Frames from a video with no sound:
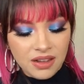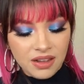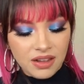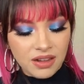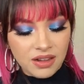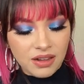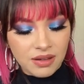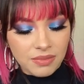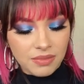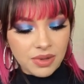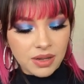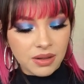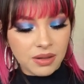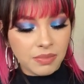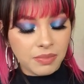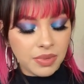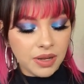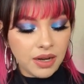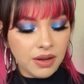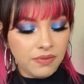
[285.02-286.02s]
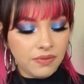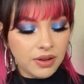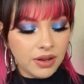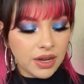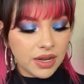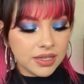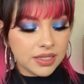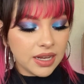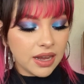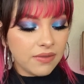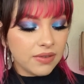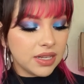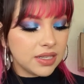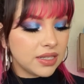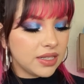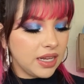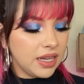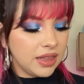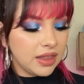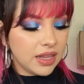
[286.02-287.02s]
Um, but if you guys haven't
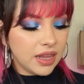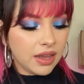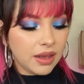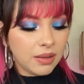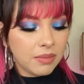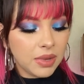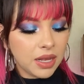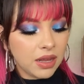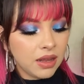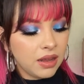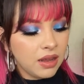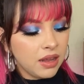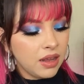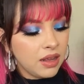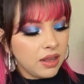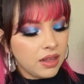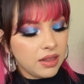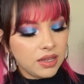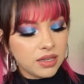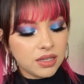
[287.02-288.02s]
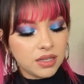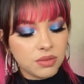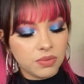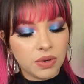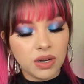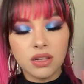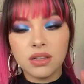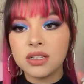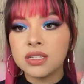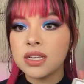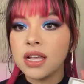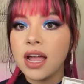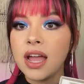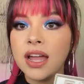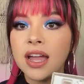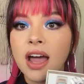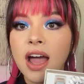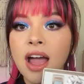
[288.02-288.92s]
seen them, this is what it looks like.